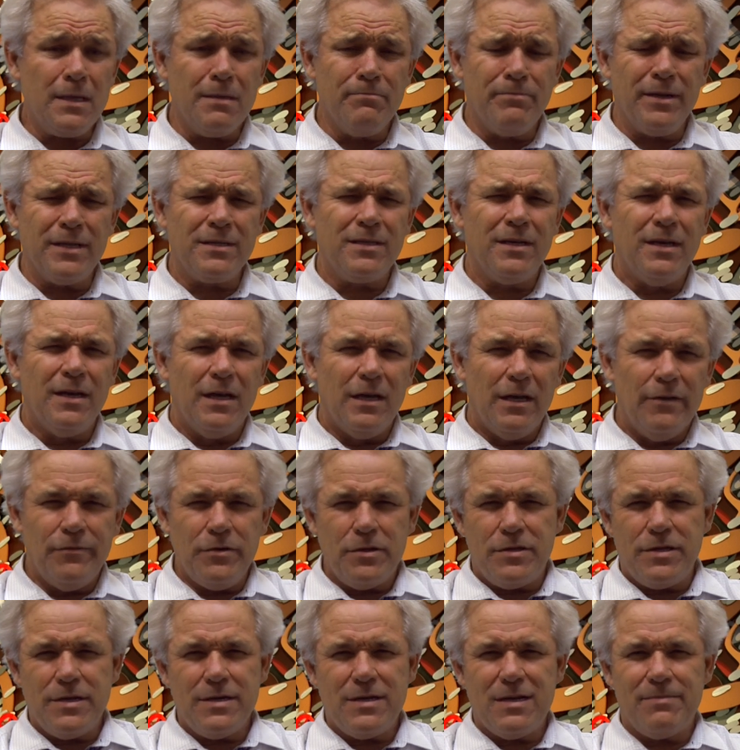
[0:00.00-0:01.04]
But if
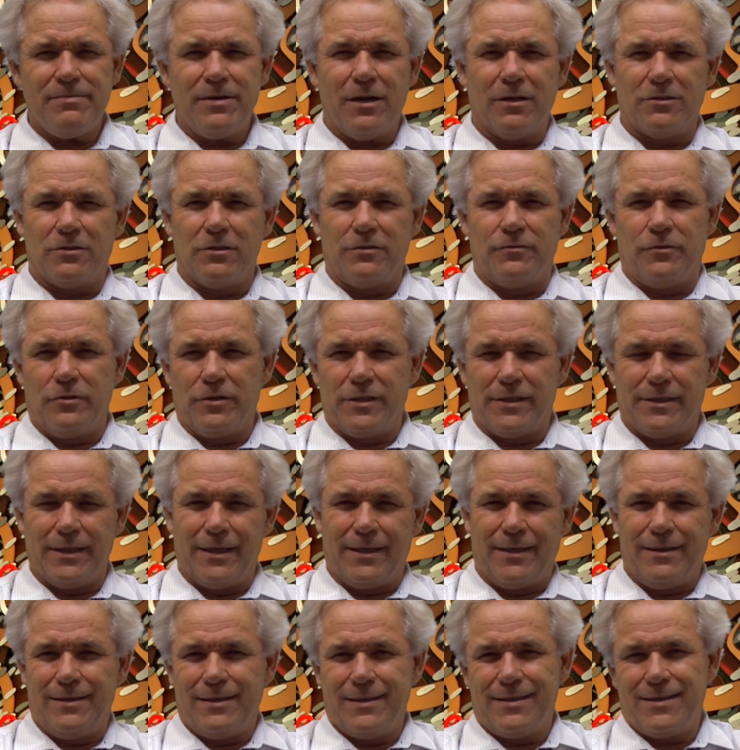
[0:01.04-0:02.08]
you think about it for a
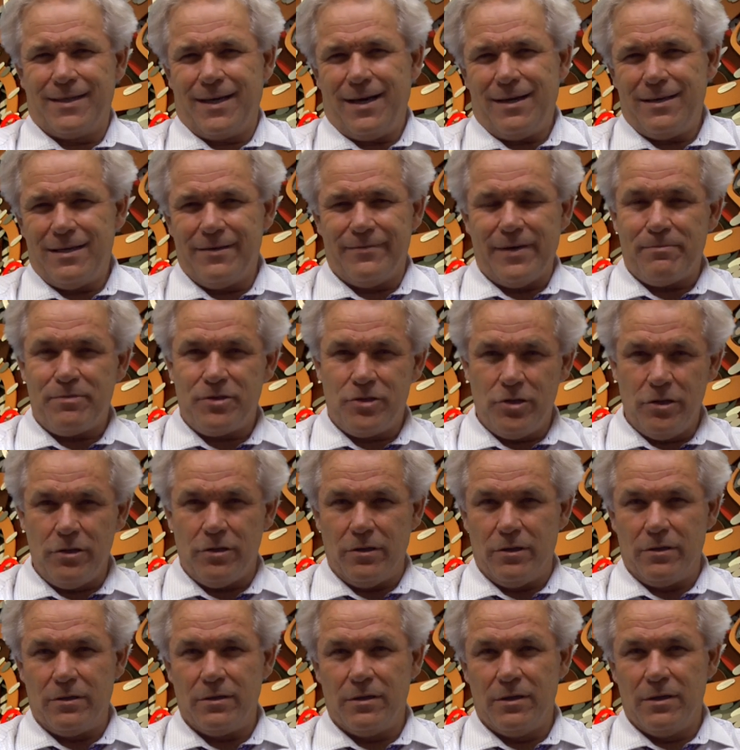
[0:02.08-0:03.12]
second, it's kind of
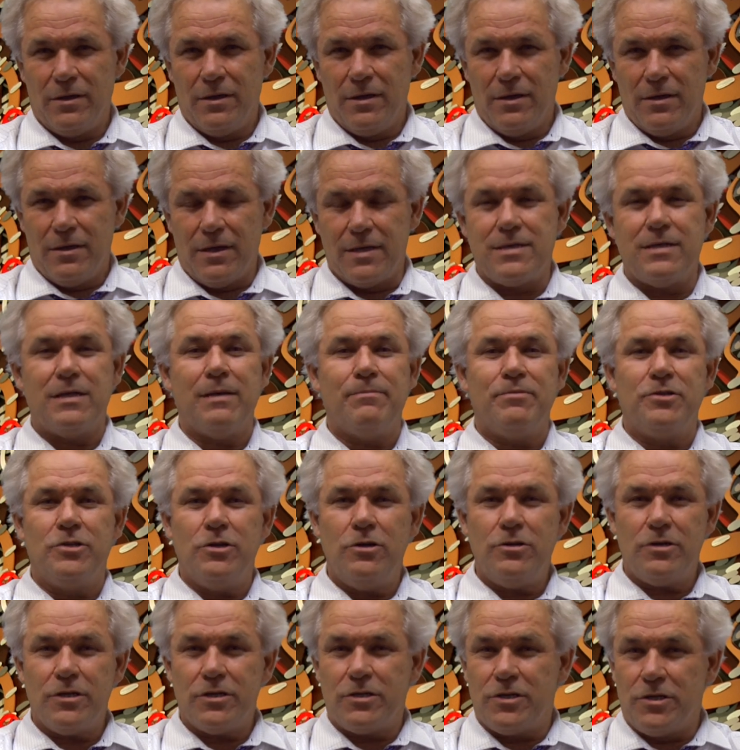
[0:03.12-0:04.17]
absurd. It's an
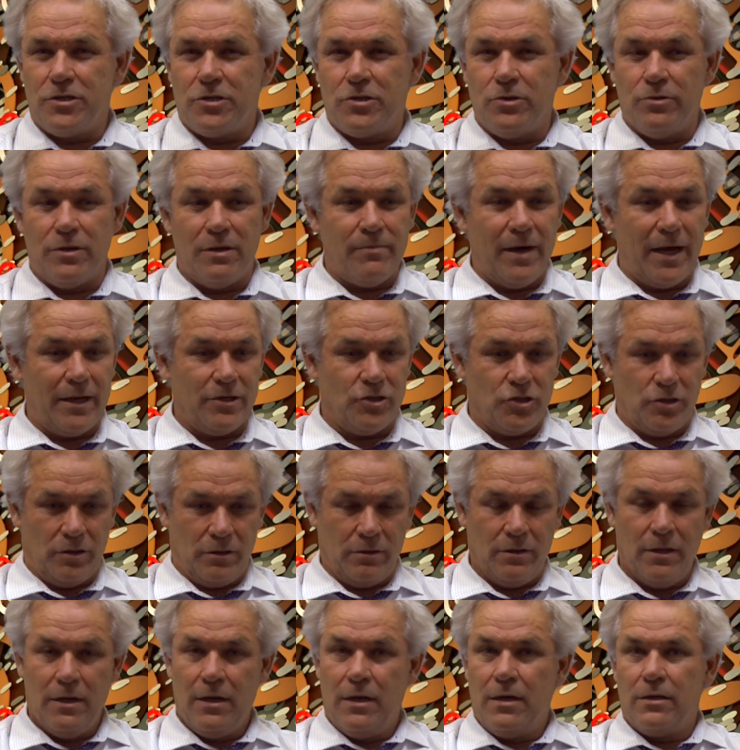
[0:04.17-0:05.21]
absurdity to
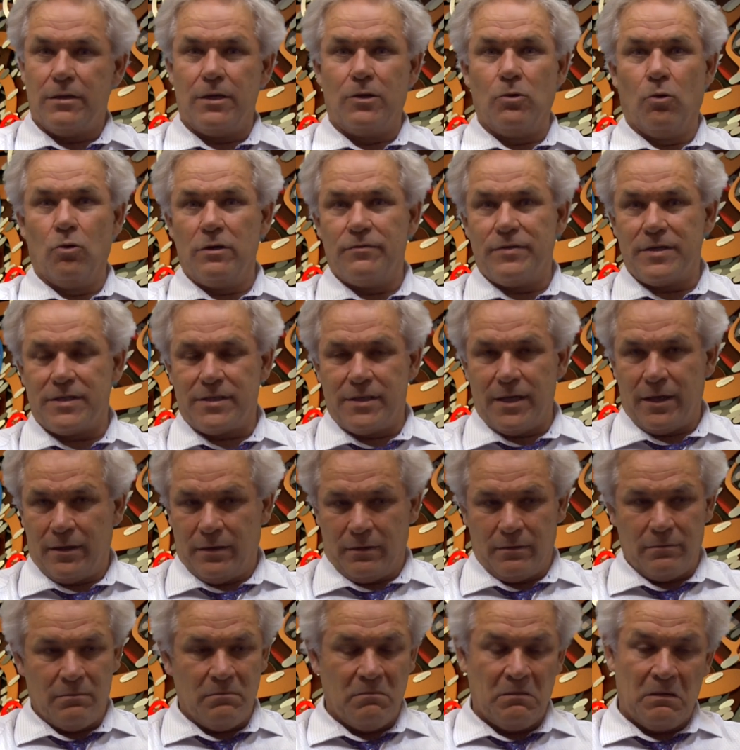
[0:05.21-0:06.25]
imagine that all of a
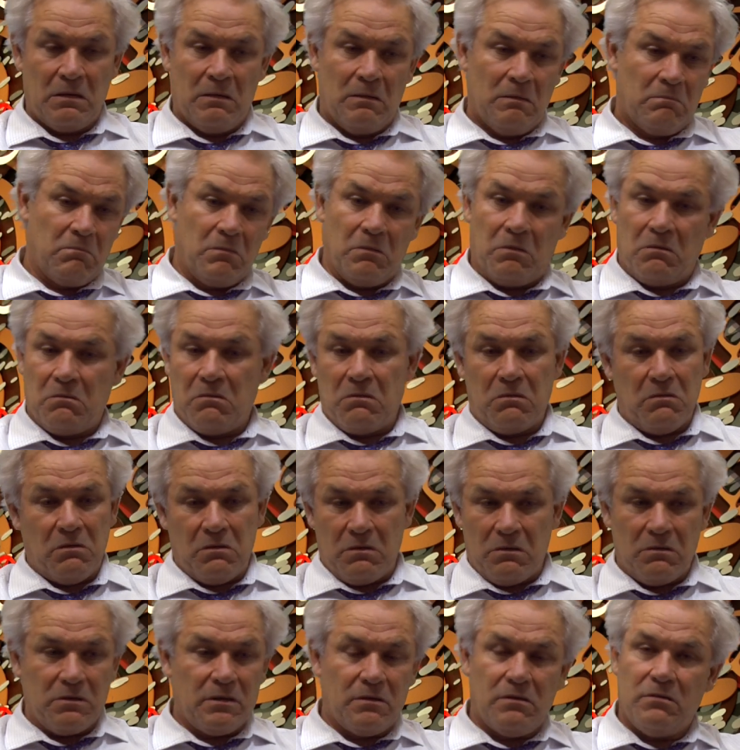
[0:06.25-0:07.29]
sudden,
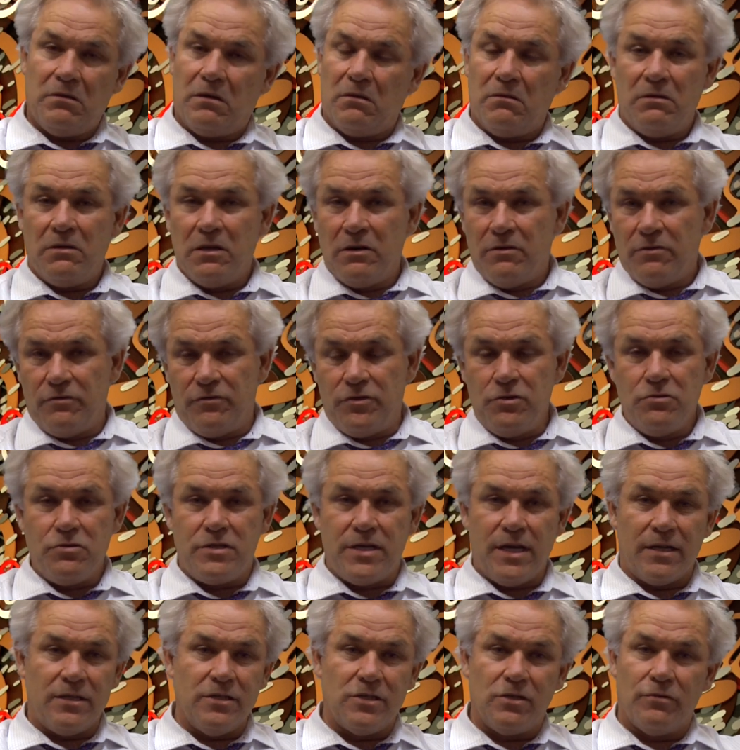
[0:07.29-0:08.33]
you know, a few
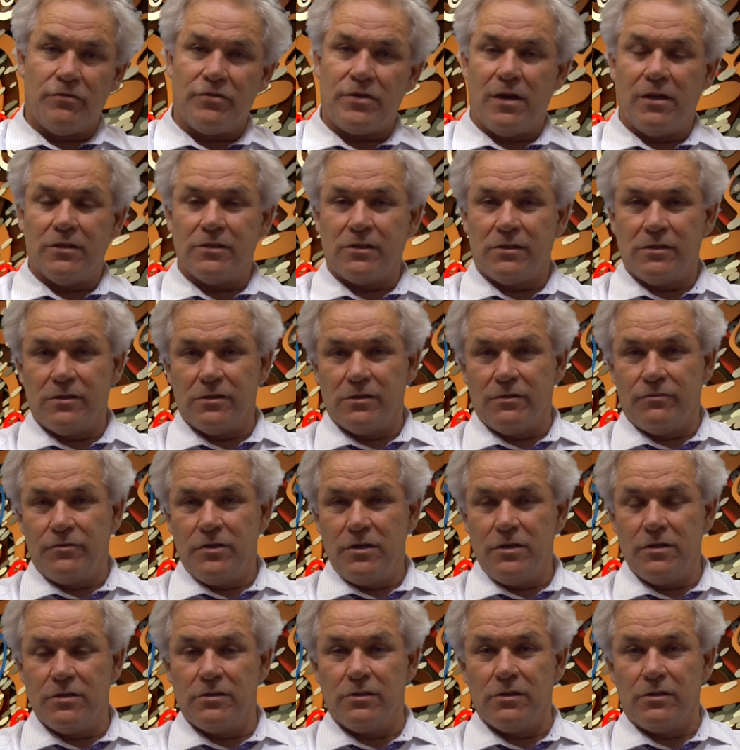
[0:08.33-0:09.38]
tens of thousands of
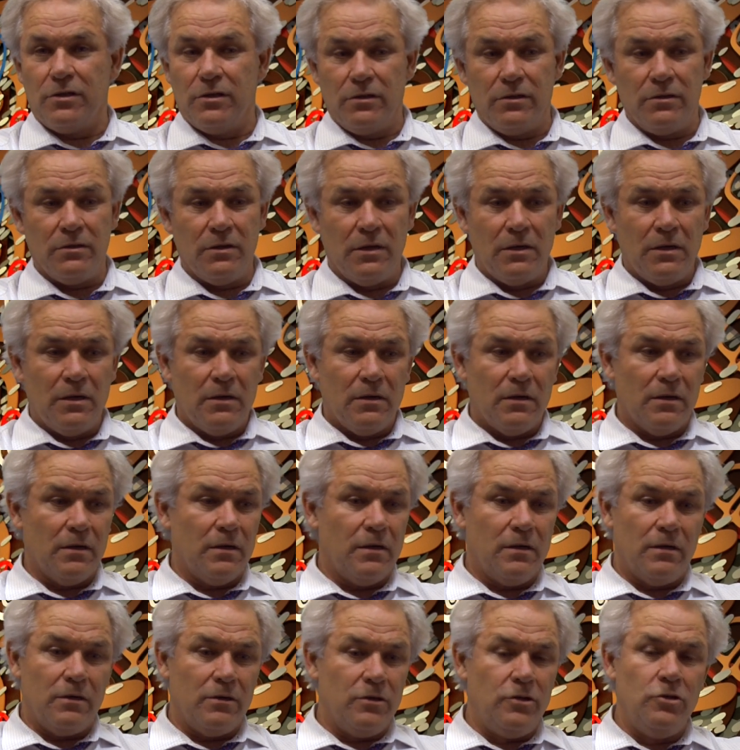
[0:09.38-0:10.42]
years ago,
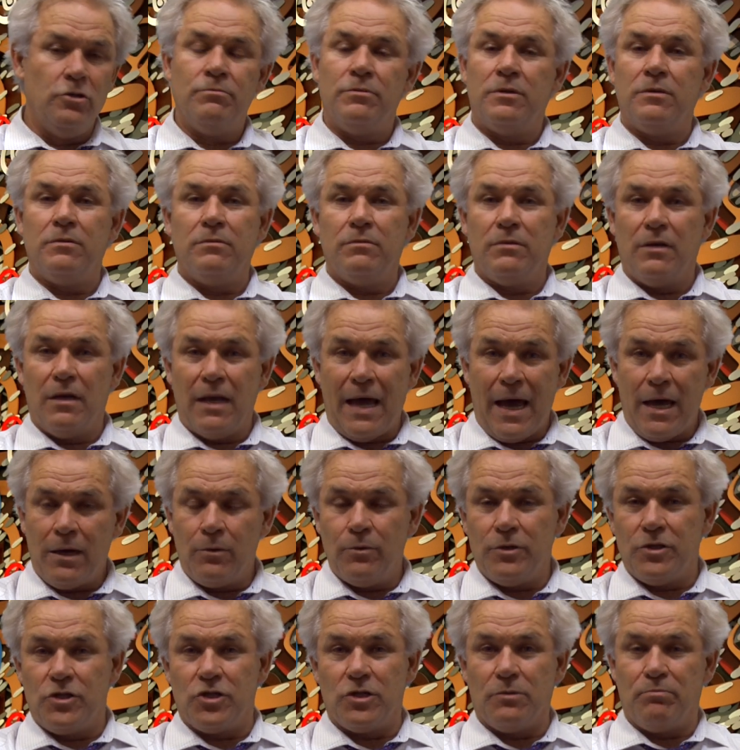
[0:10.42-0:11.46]
human
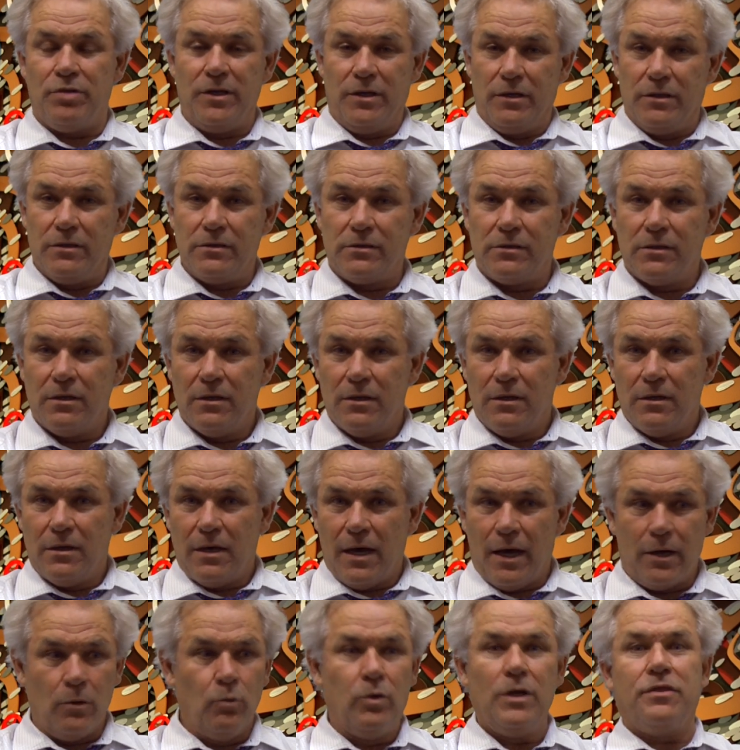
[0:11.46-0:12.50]
language appears,
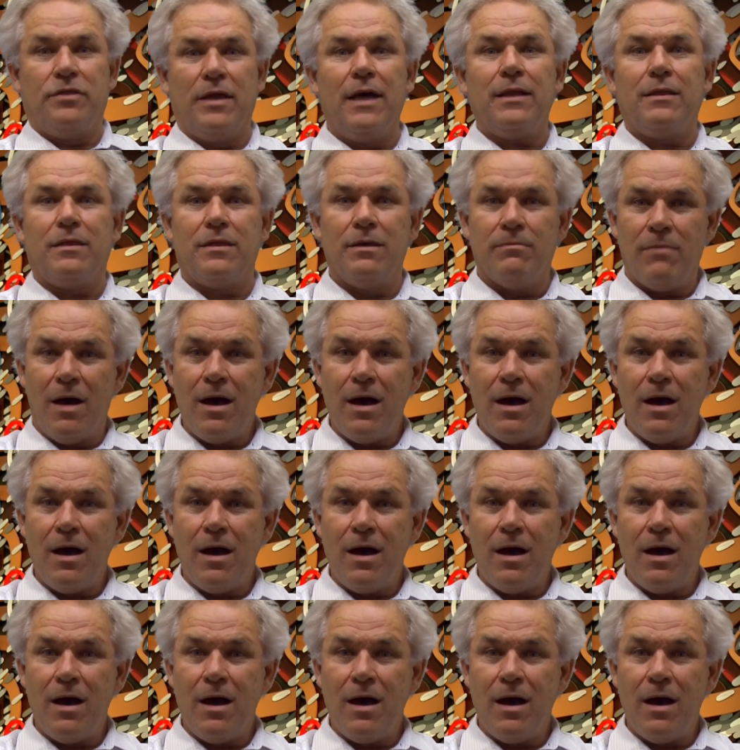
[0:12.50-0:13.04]
and with that, the